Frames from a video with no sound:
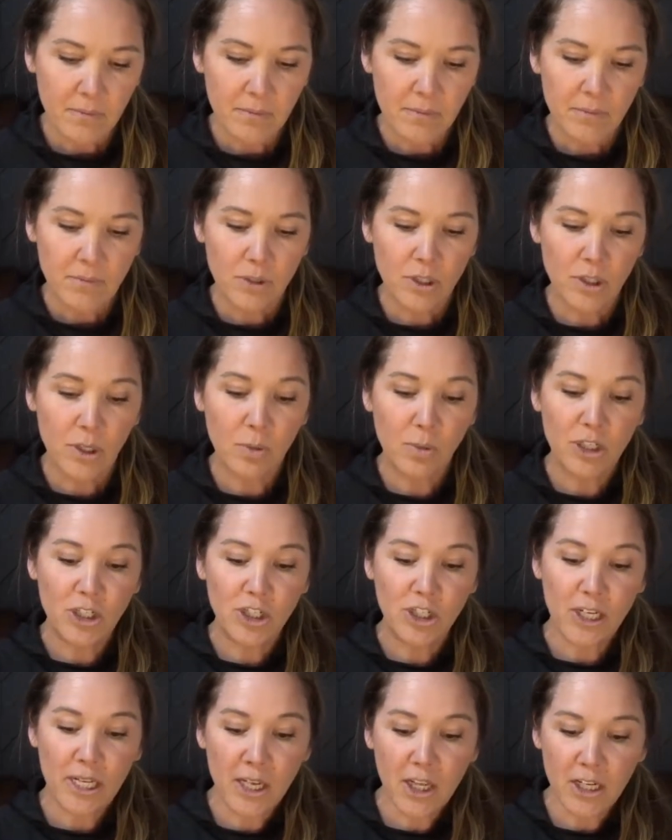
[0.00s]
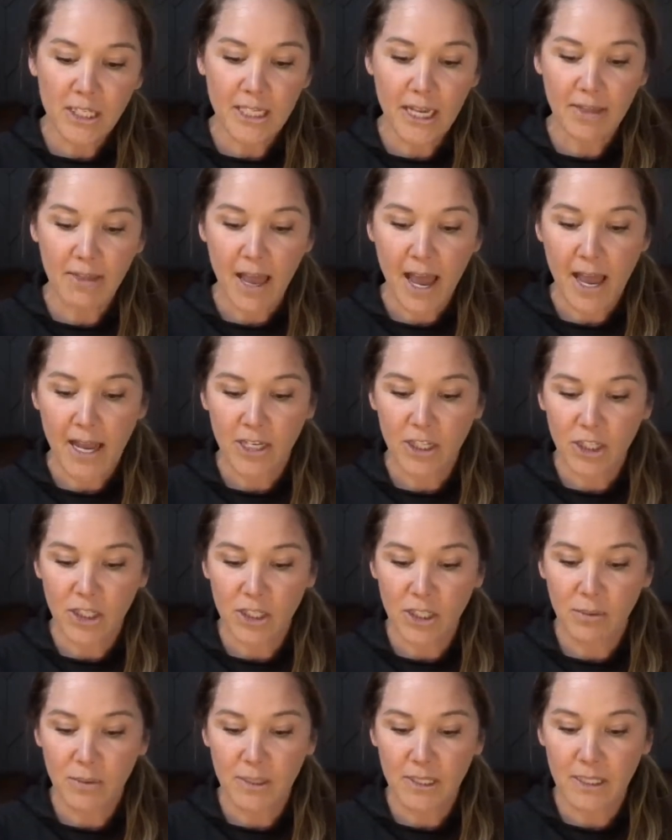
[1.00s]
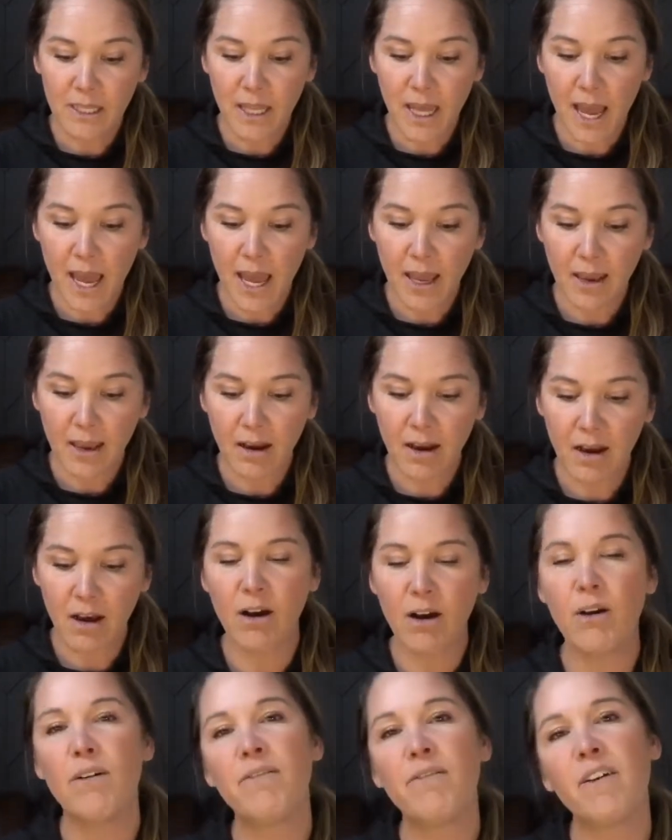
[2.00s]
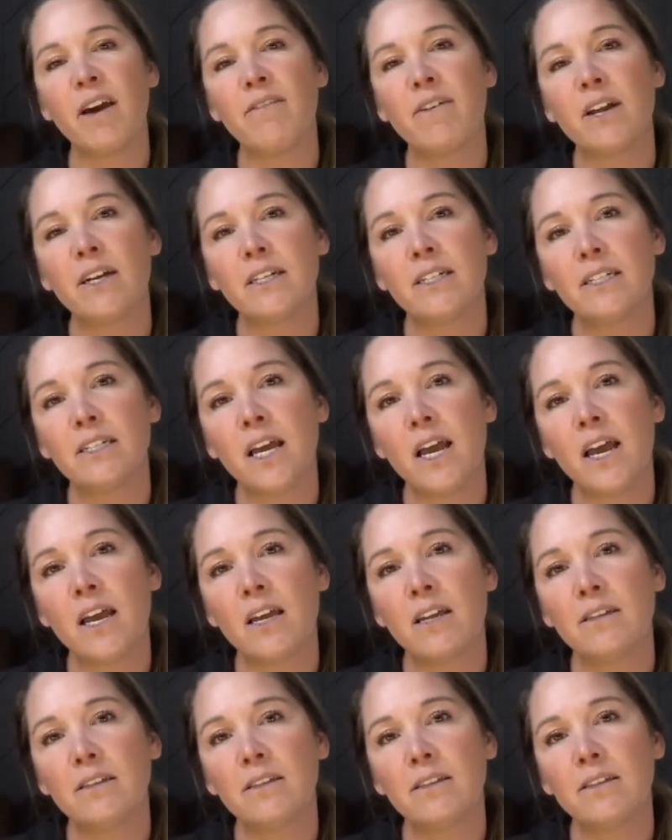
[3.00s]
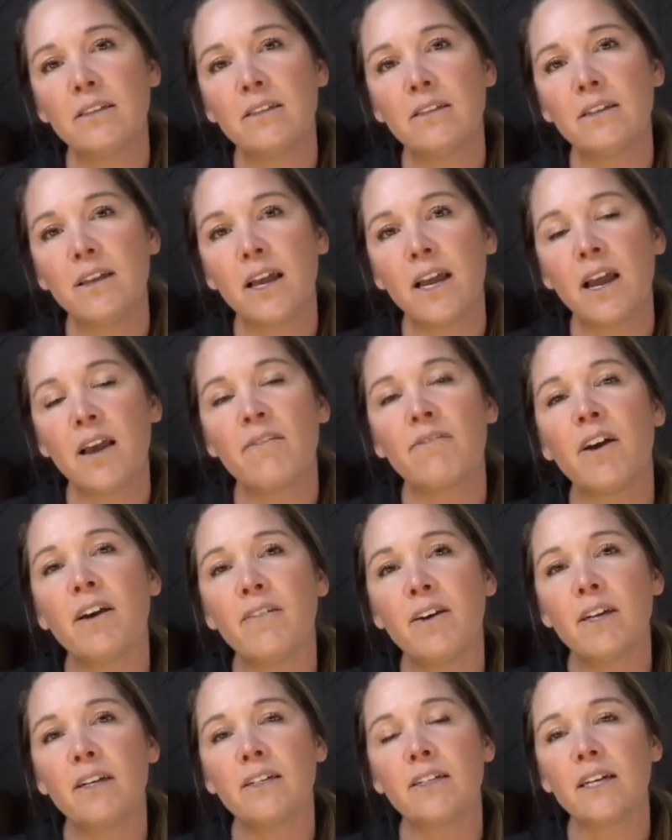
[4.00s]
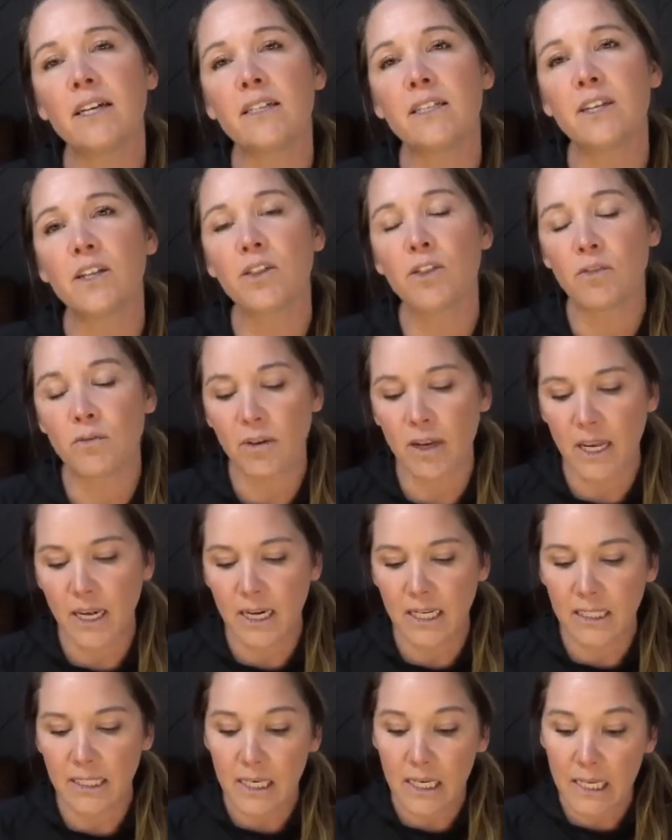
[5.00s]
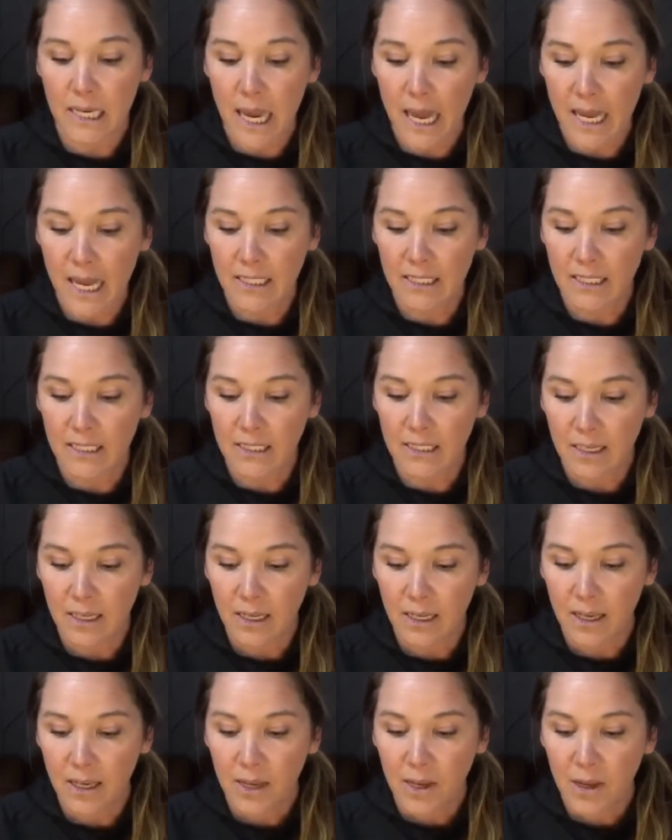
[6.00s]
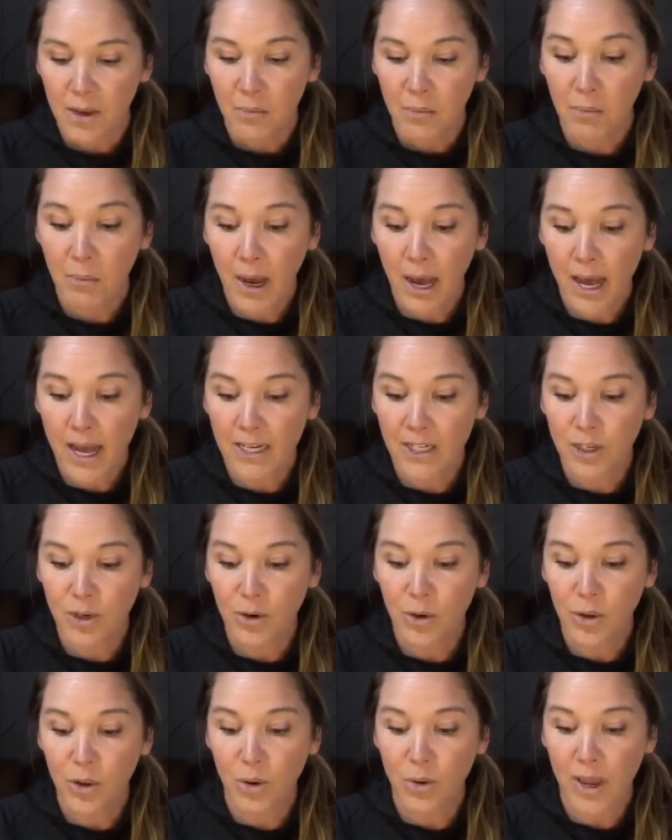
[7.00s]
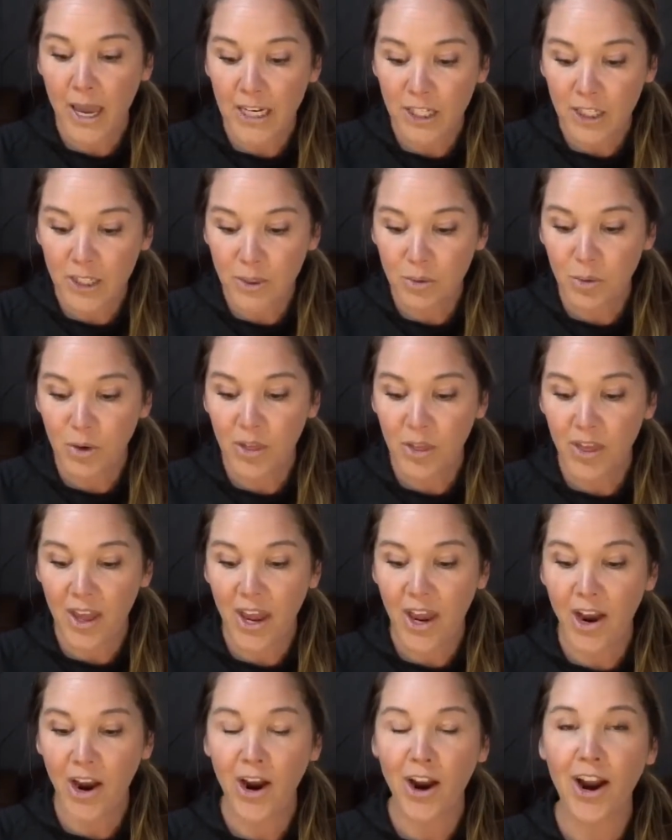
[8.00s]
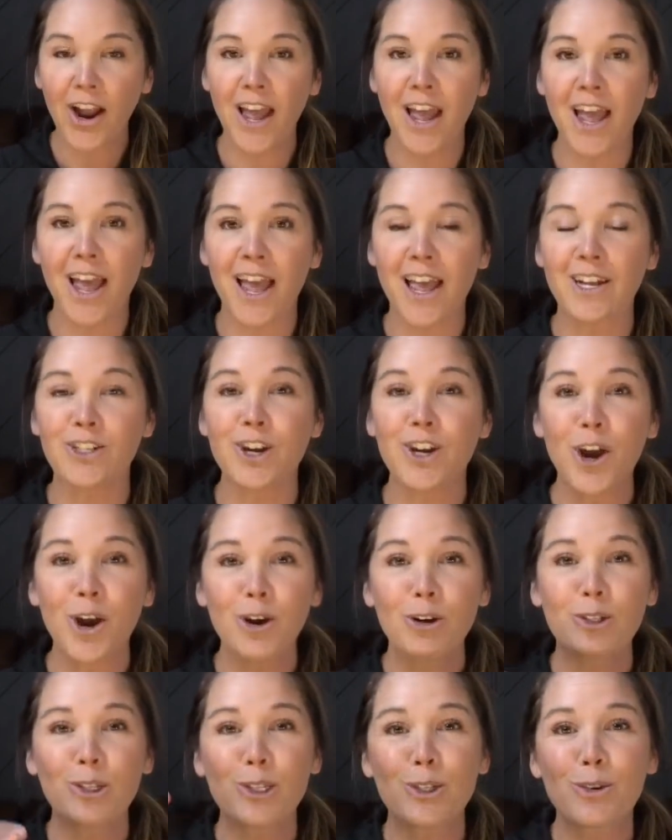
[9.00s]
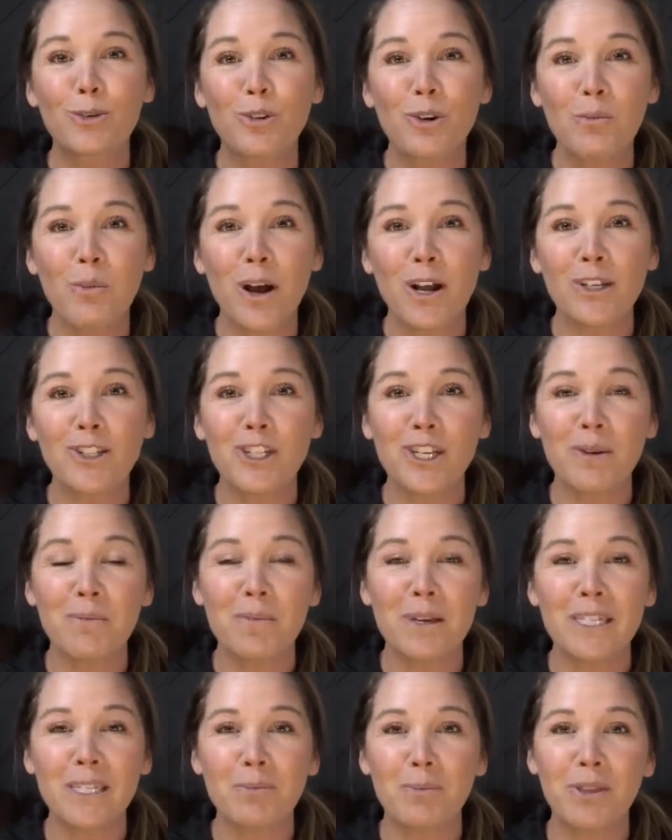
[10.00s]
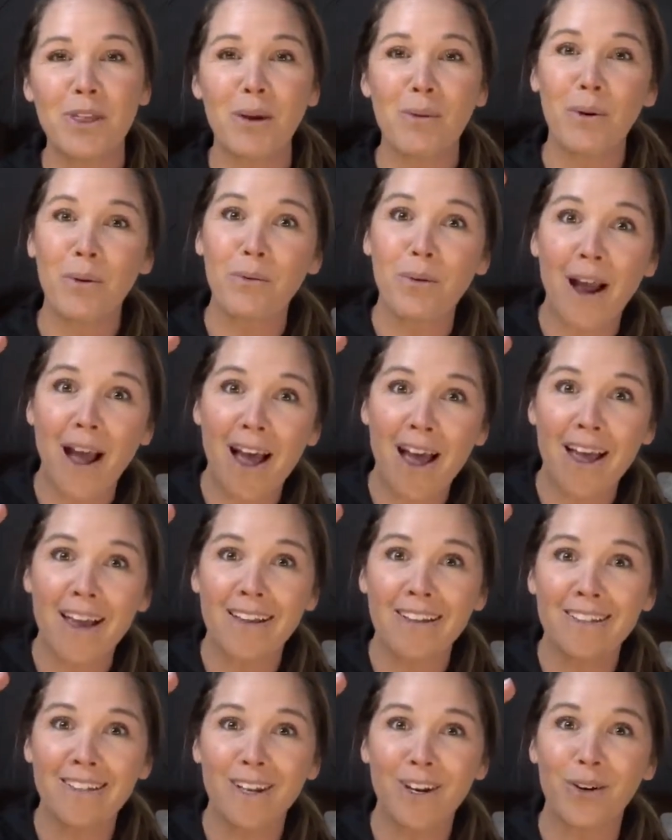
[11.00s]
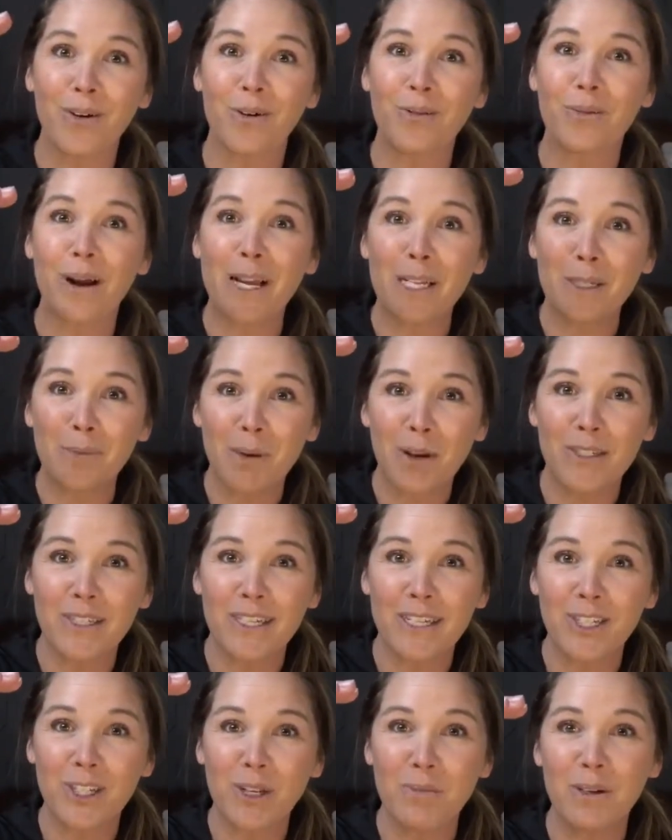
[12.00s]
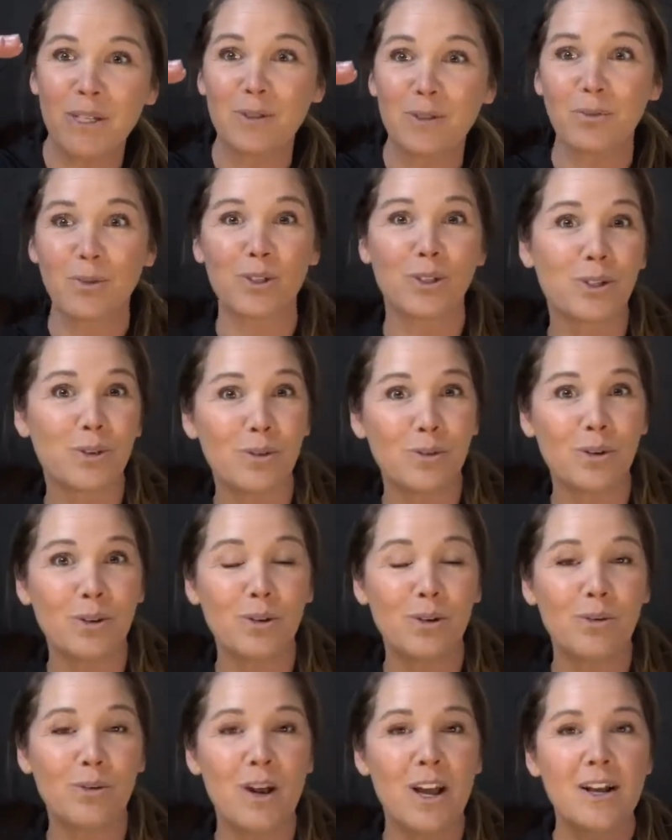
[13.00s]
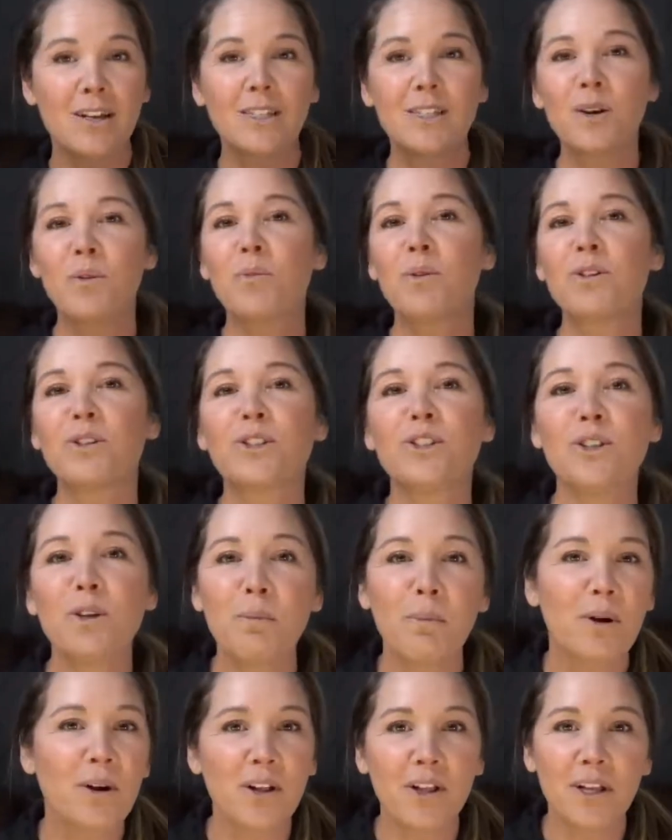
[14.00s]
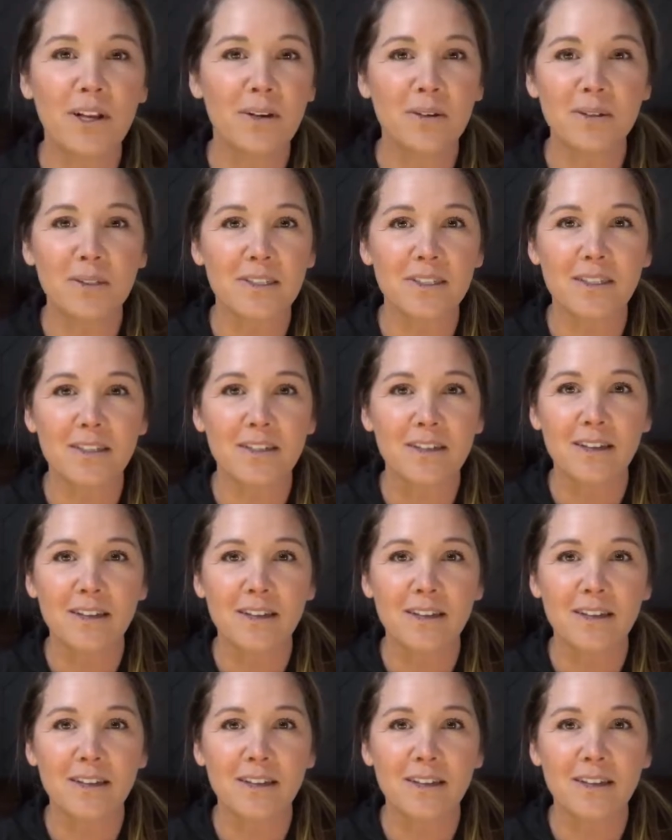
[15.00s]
So when she looked at that, she was like, oh, 5 out of 10s. I got 5 out of 10s on 3. And I said, yes, but your locations were there, and her screw balls she missed, but they were rise, and her rise balls that she missed were screw. So we're super close.